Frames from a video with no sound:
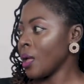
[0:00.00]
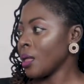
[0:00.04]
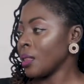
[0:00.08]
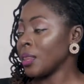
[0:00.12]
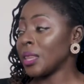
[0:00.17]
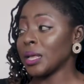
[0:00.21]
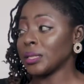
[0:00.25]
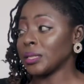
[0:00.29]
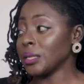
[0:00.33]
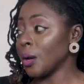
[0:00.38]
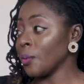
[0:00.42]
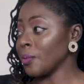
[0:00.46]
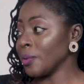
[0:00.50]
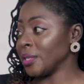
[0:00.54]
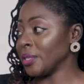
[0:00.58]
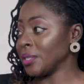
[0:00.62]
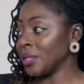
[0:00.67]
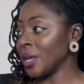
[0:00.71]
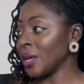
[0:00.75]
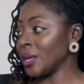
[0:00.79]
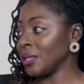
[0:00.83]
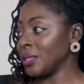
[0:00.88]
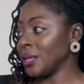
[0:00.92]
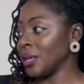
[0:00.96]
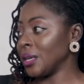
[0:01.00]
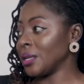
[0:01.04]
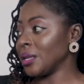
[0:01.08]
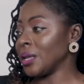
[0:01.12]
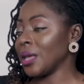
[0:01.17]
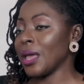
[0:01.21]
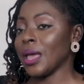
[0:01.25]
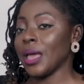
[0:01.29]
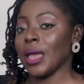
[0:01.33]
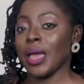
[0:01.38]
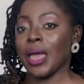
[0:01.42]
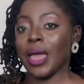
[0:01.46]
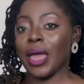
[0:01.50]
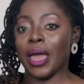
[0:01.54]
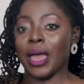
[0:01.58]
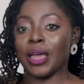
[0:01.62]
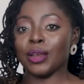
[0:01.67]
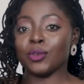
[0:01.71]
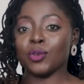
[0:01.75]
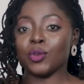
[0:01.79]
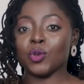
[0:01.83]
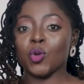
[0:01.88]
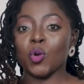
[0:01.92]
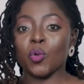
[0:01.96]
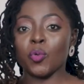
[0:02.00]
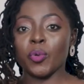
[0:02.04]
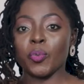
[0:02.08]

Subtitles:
That's how it started. And you know,